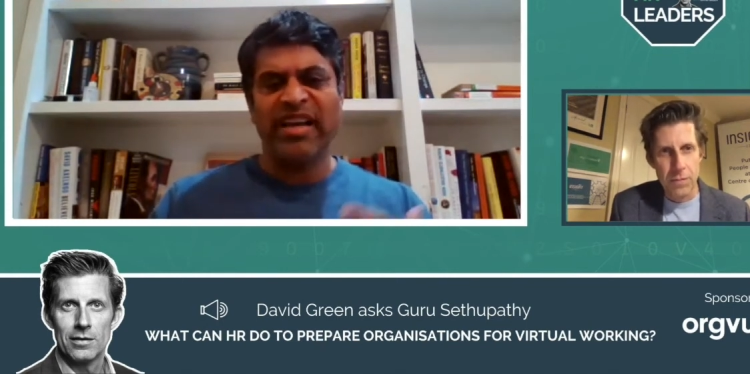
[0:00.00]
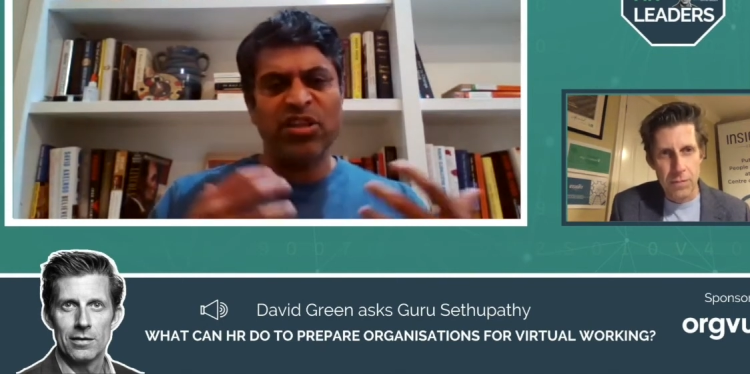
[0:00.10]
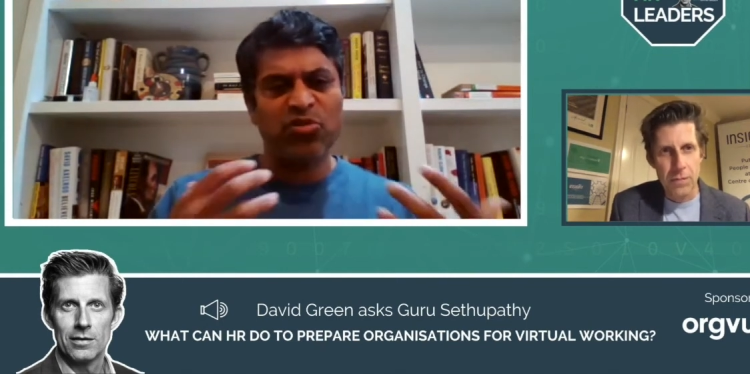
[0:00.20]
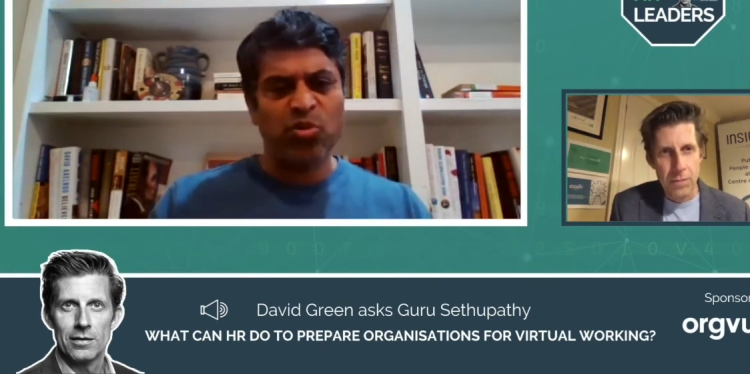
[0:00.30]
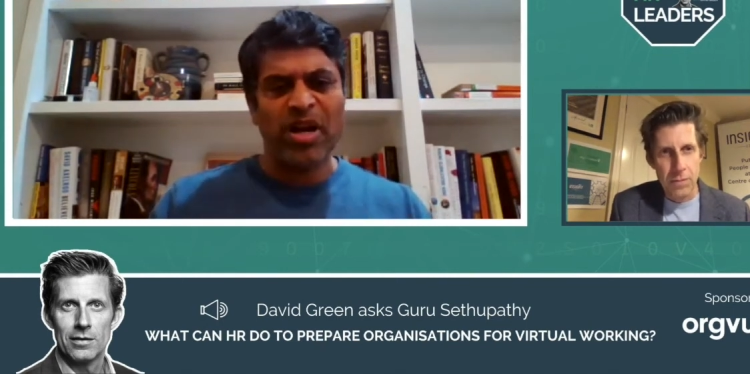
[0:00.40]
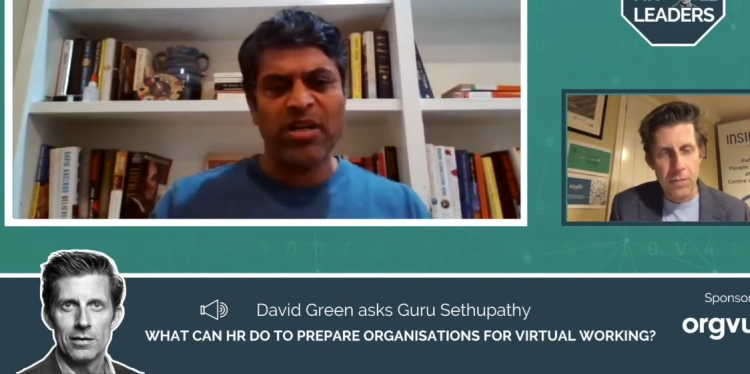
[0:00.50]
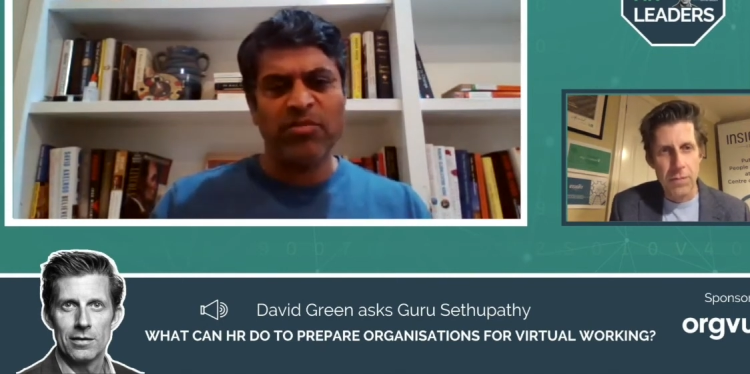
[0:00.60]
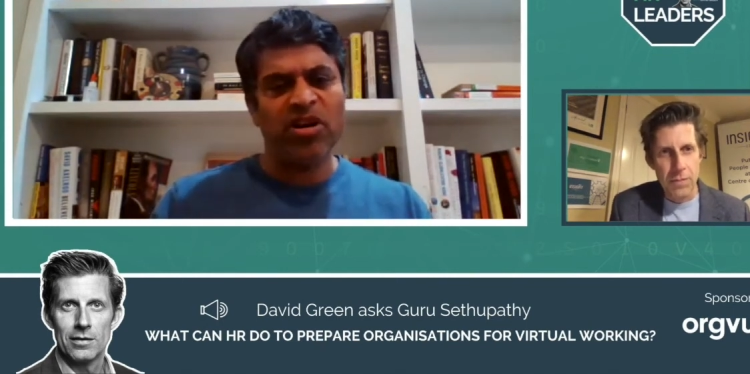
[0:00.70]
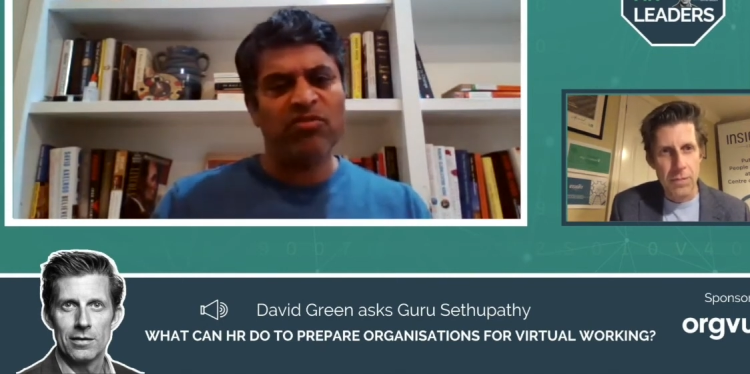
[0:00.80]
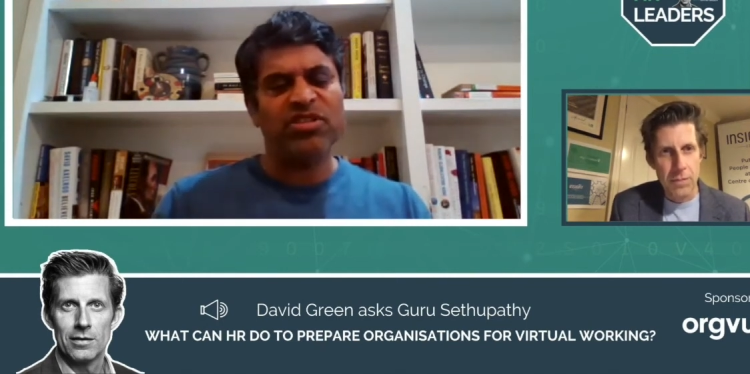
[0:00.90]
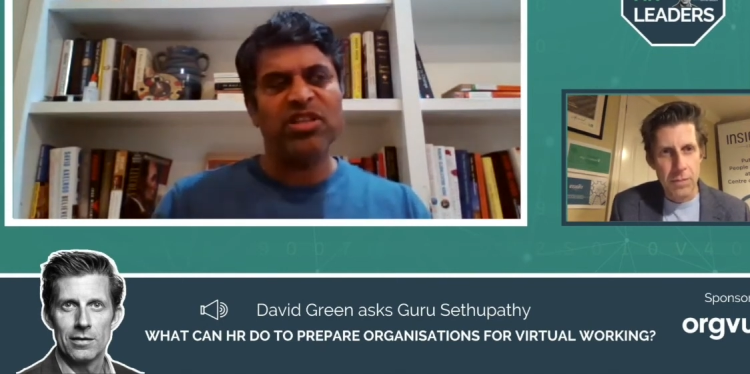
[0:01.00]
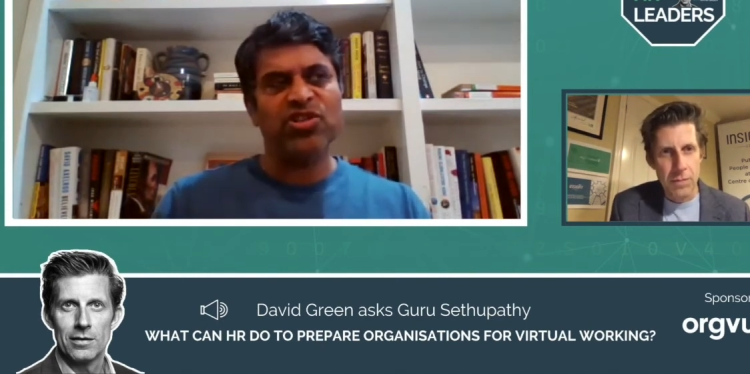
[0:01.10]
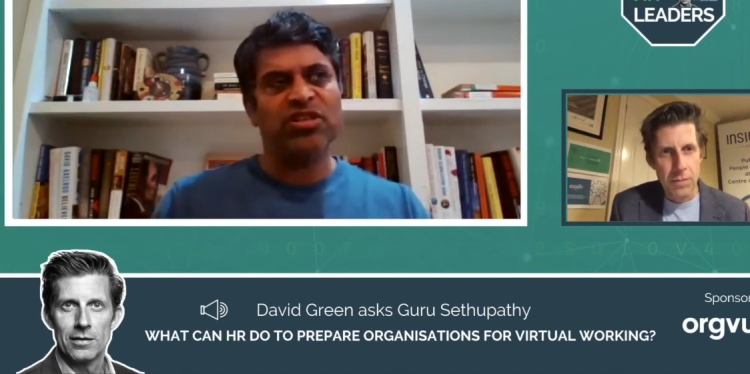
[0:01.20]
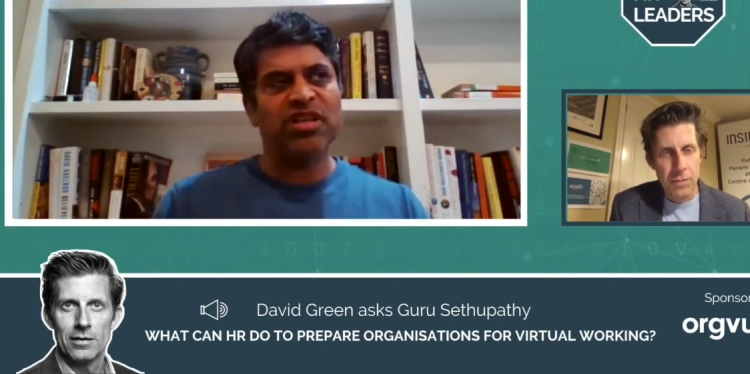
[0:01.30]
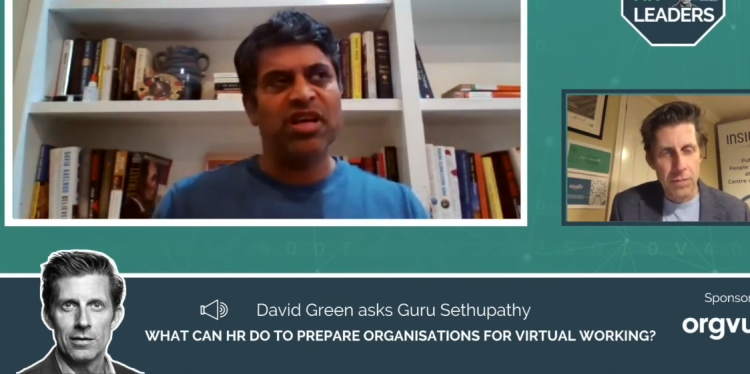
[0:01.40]
Speaker 1: again, through random
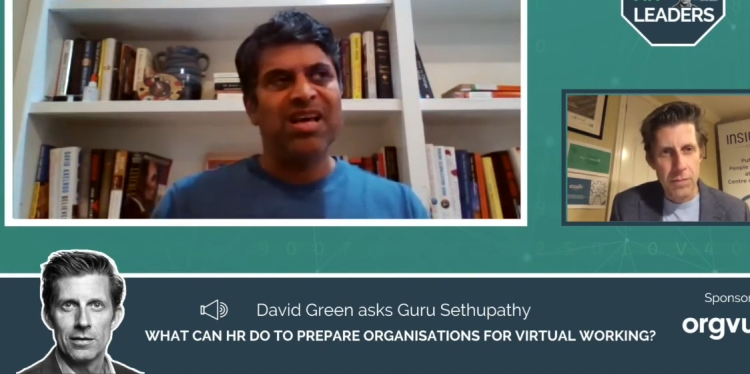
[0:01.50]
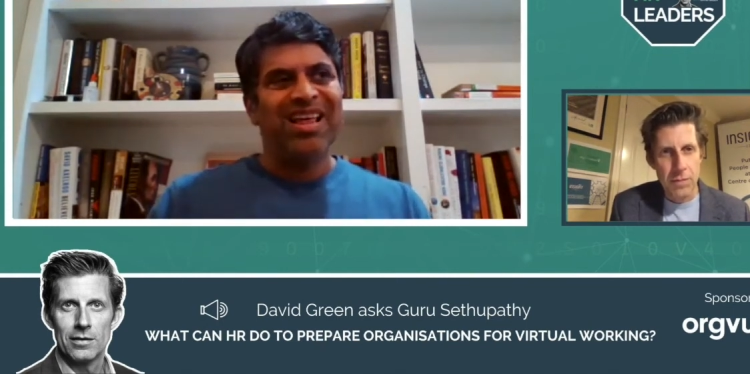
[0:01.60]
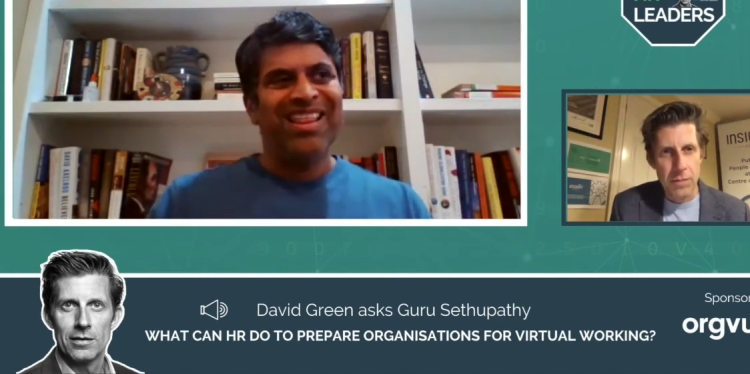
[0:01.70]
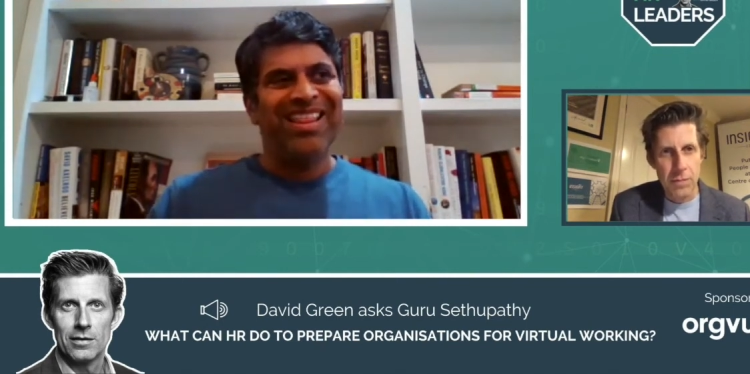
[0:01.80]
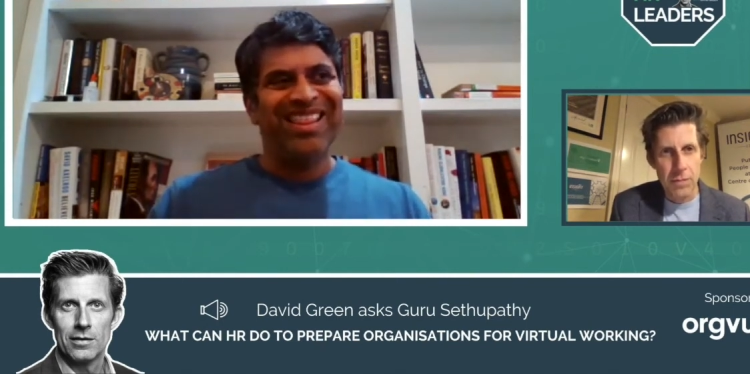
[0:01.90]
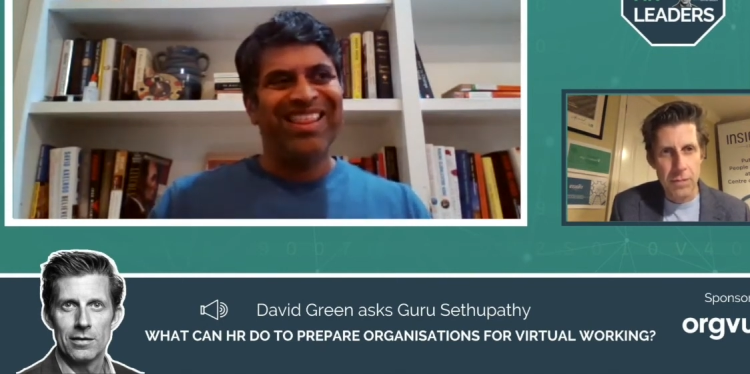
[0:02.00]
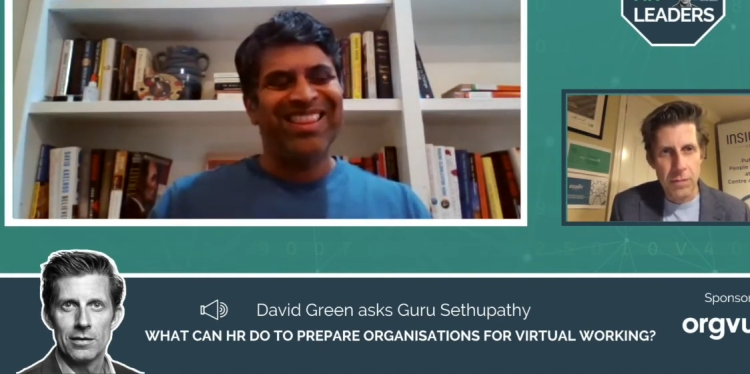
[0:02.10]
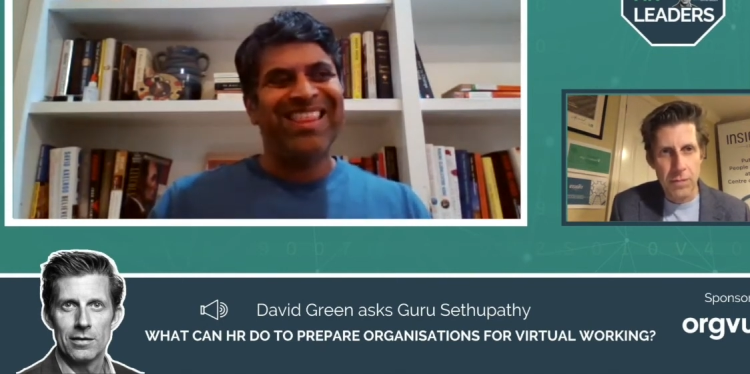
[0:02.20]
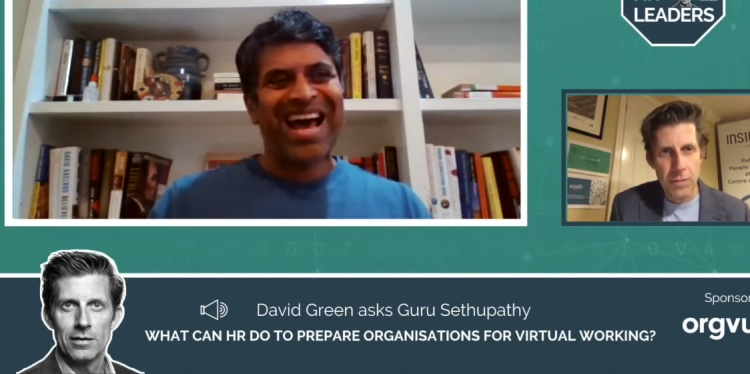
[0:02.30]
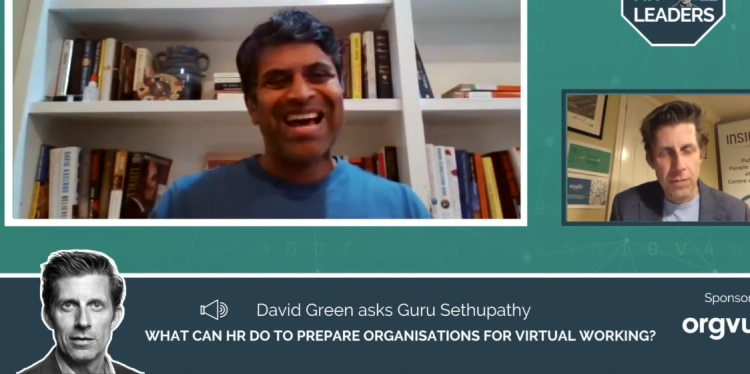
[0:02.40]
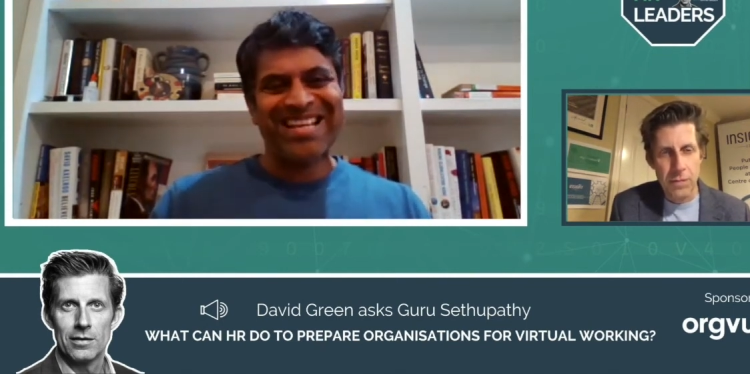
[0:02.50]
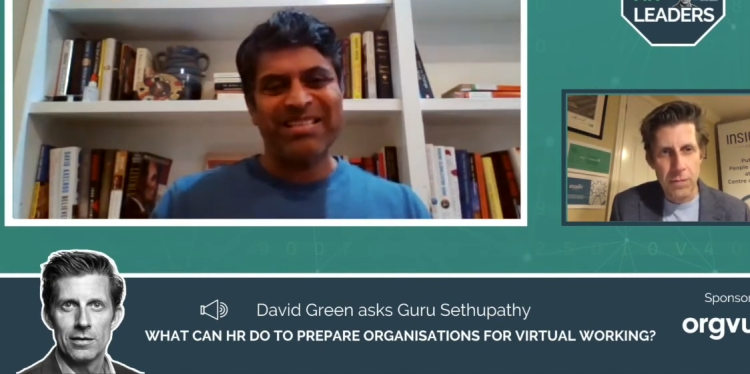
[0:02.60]
conversations, that